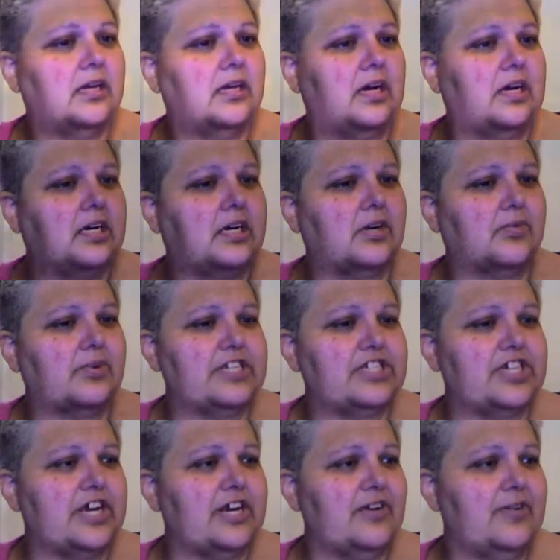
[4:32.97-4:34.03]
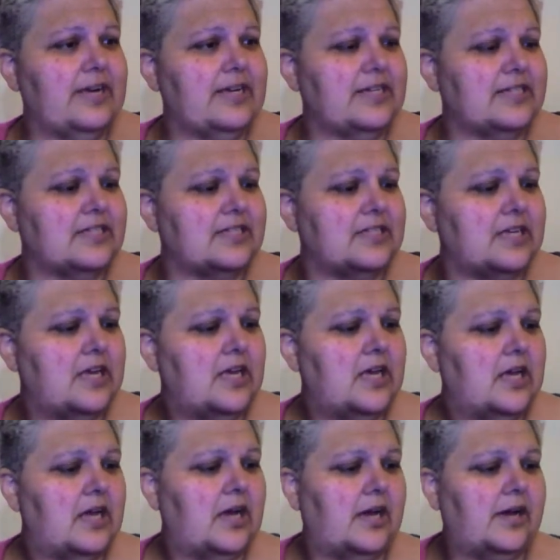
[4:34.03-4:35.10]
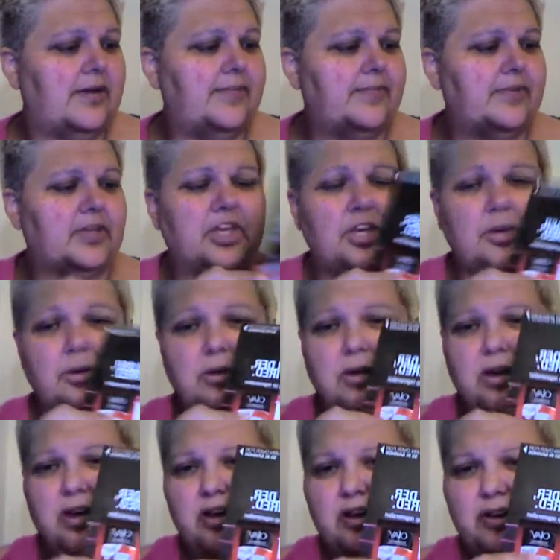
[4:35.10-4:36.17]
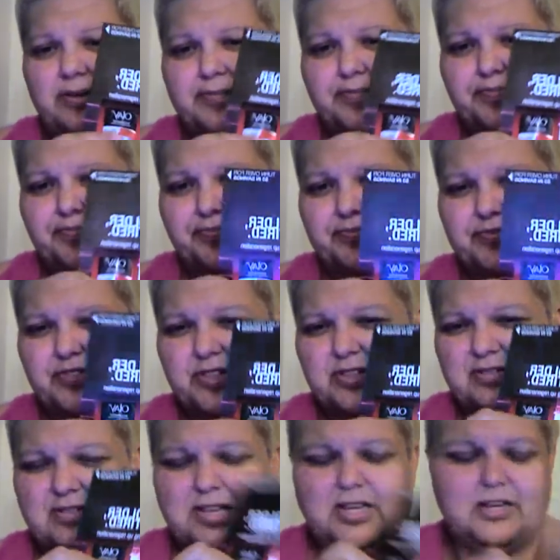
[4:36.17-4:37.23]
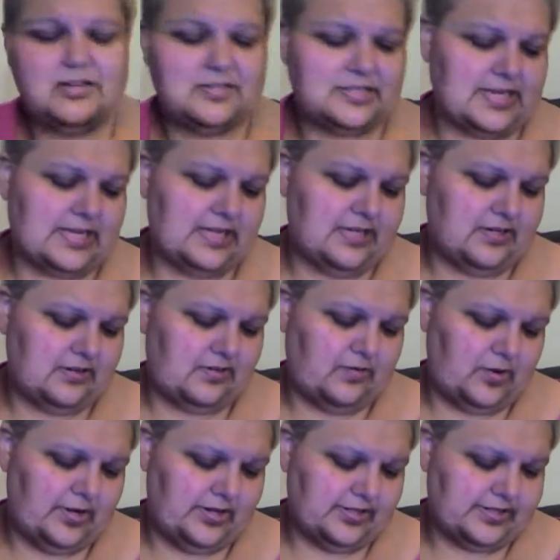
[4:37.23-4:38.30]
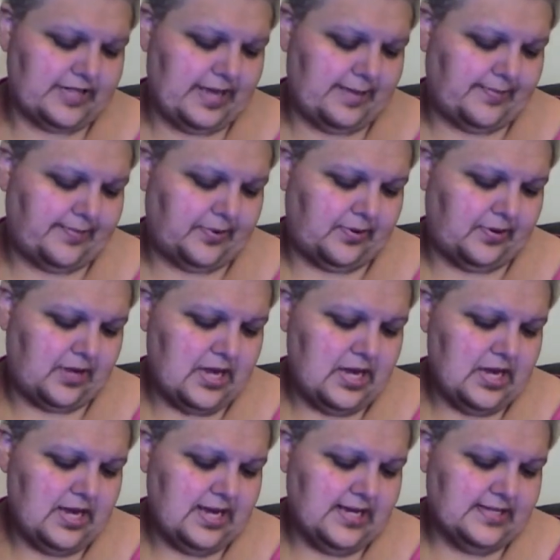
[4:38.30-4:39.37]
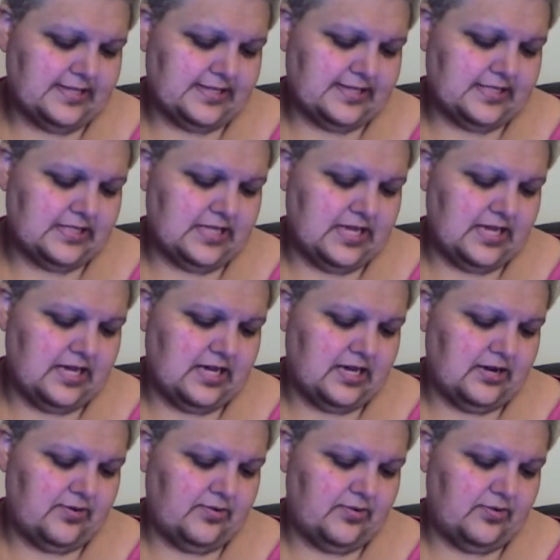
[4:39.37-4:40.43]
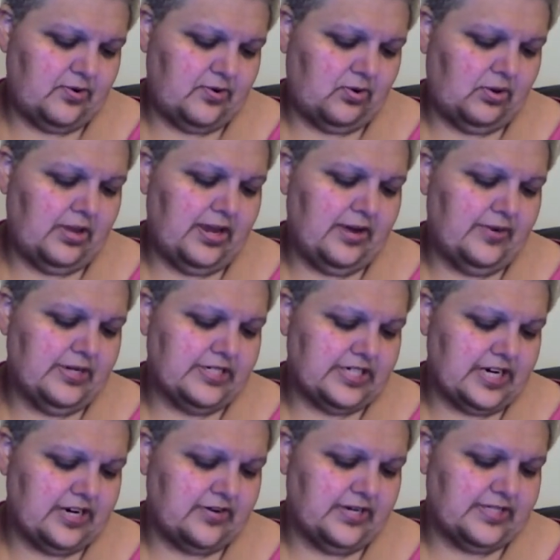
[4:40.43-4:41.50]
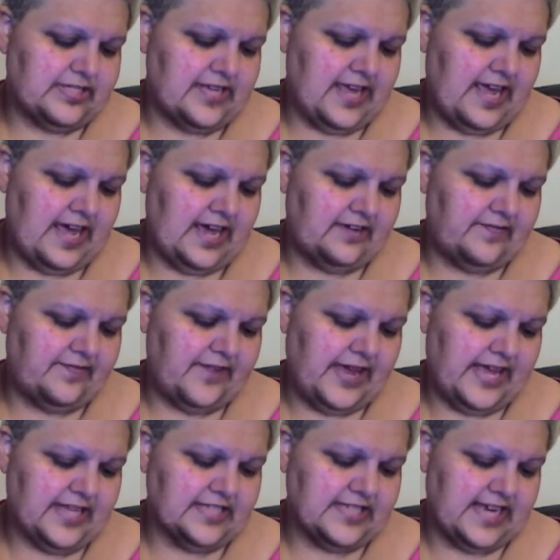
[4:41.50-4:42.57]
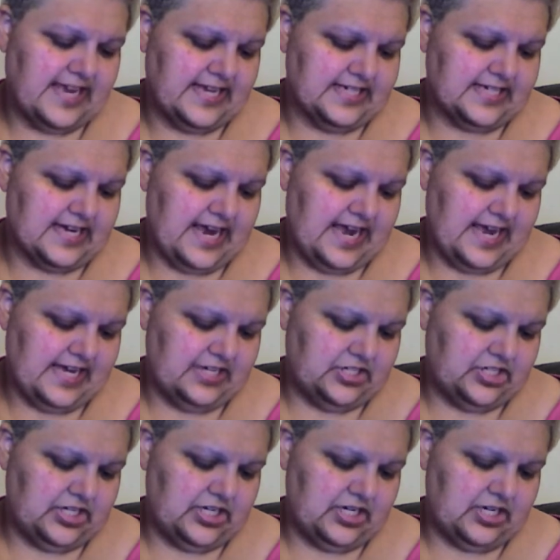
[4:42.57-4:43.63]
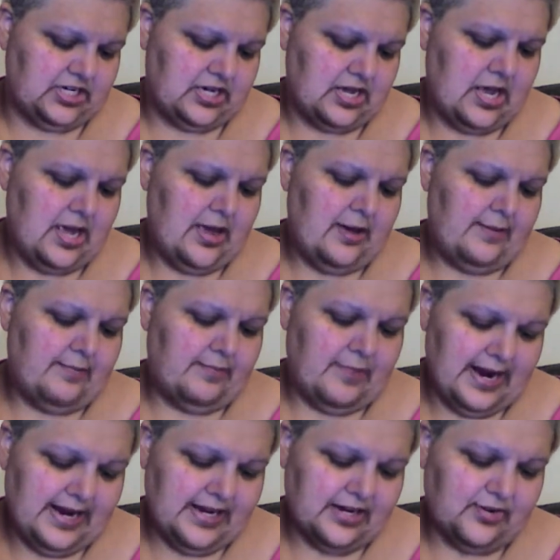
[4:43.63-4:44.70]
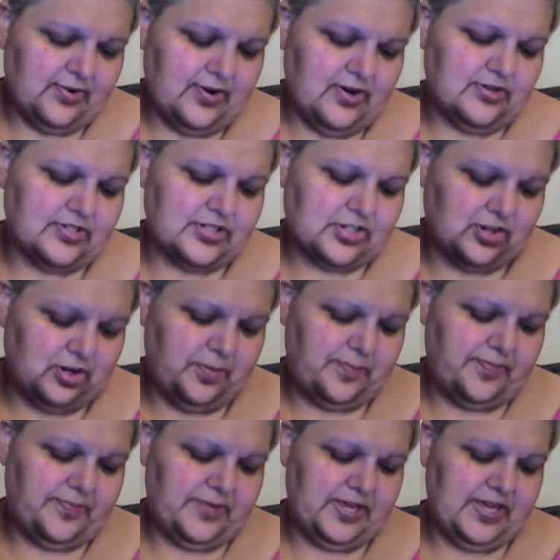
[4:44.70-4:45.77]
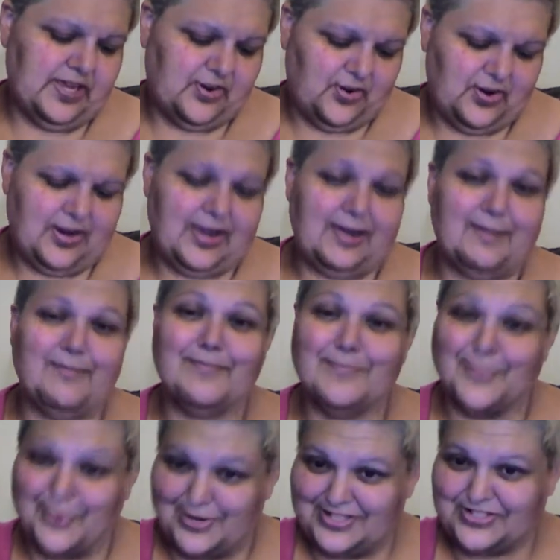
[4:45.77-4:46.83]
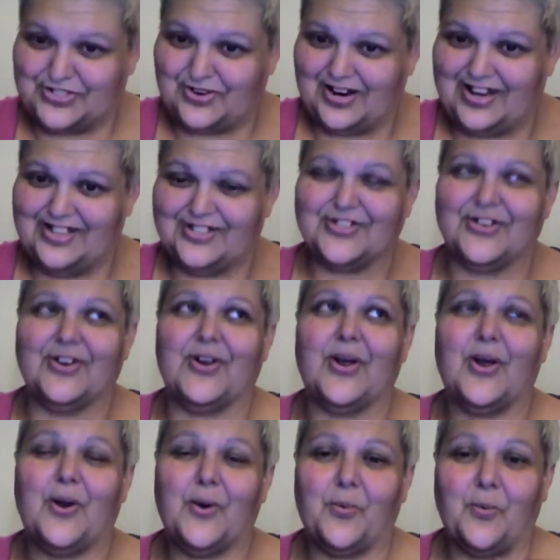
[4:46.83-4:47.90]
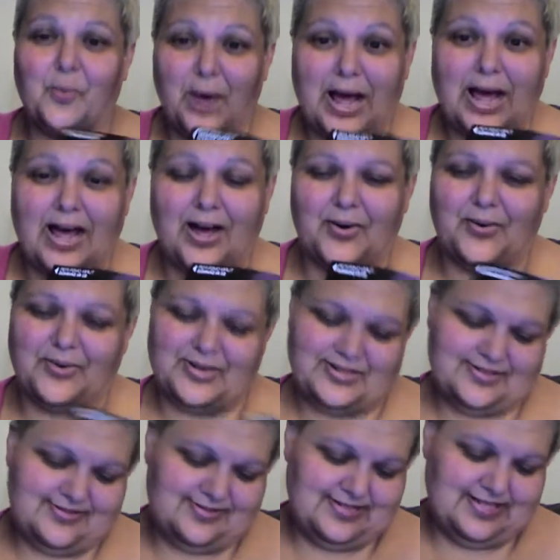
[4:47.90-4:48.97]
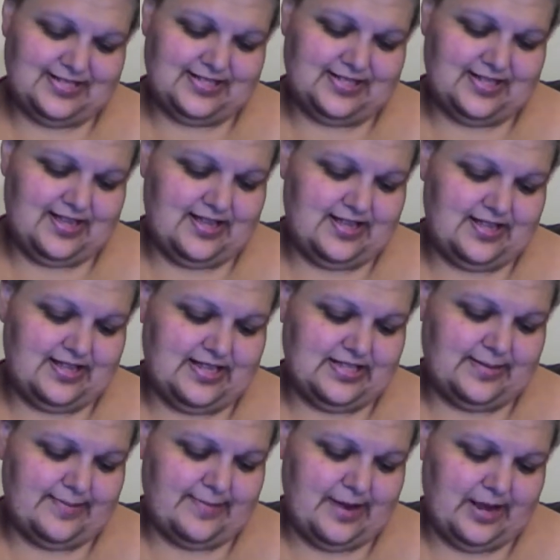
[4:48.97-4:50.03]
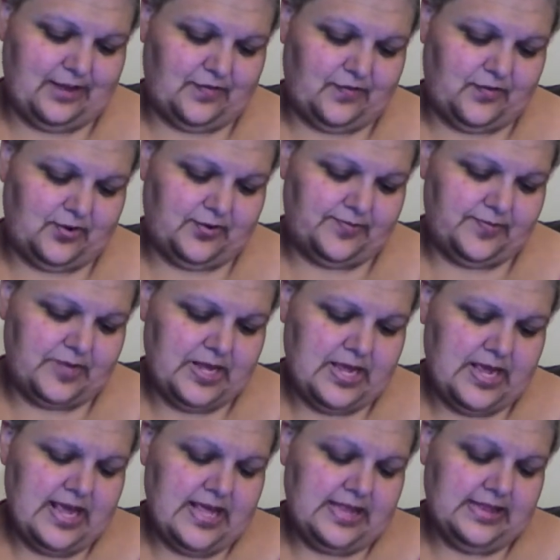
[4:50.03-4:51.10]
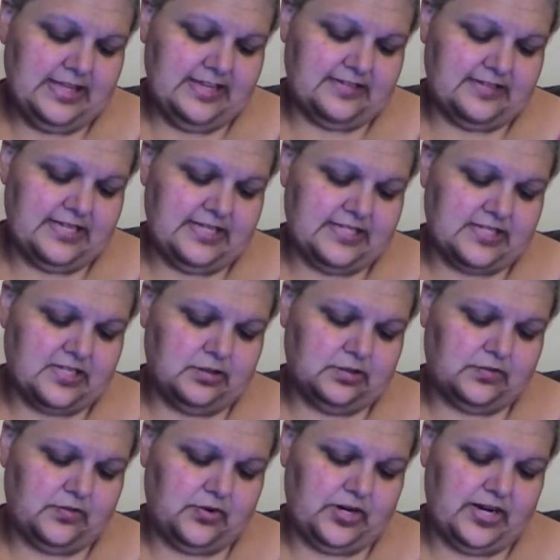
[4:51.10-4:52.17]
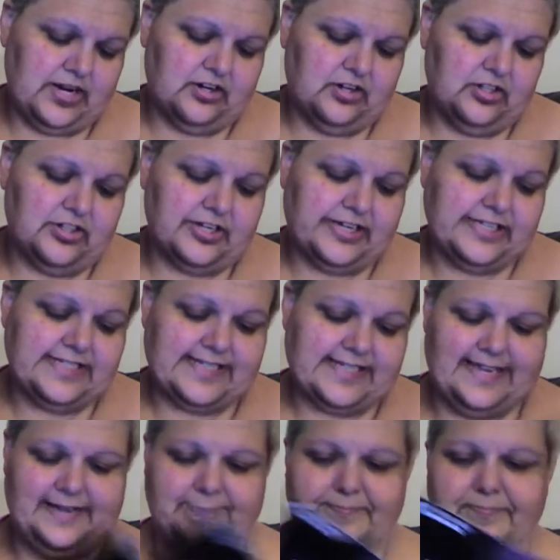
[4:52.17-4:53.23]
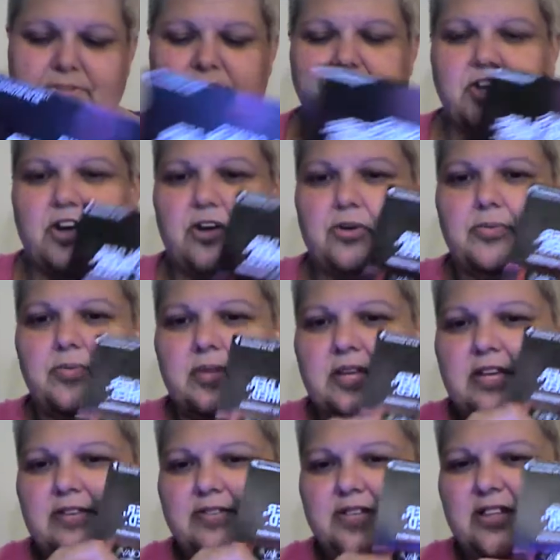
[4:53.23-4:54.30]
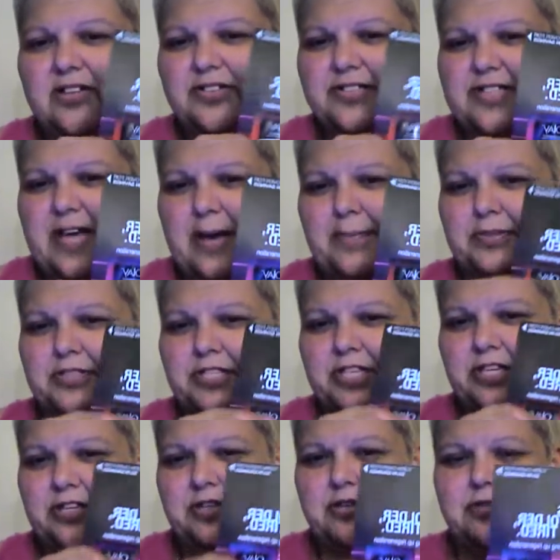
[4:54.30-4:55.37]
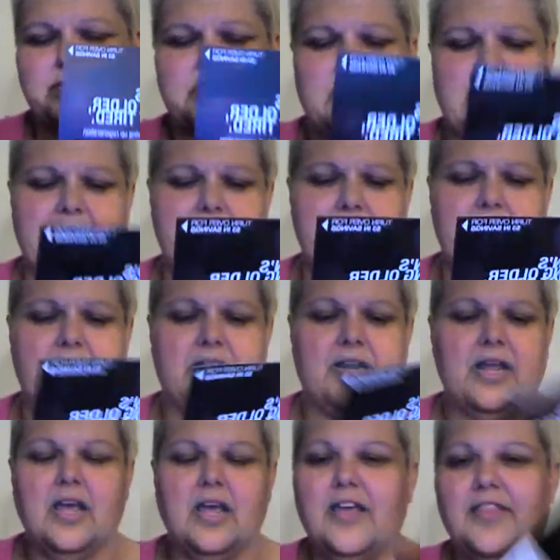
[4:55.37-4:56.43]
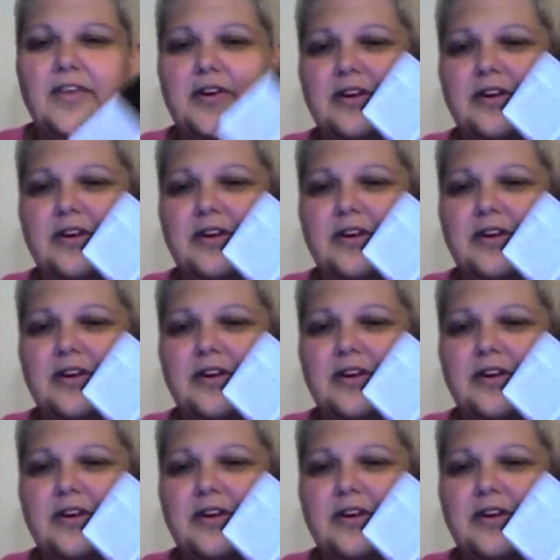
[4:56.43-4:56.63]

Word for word: uh, Regenerist. Um, um, I don't know, it's like a little foil sample. It's the Olay Regenerist Advanced Anti-Aging Micro Sculpting Cream Moisturizer. Wow, that's a that's a mouthful. Lists and sculpts for younger looking skin. So it gives you a little sample to use. And then there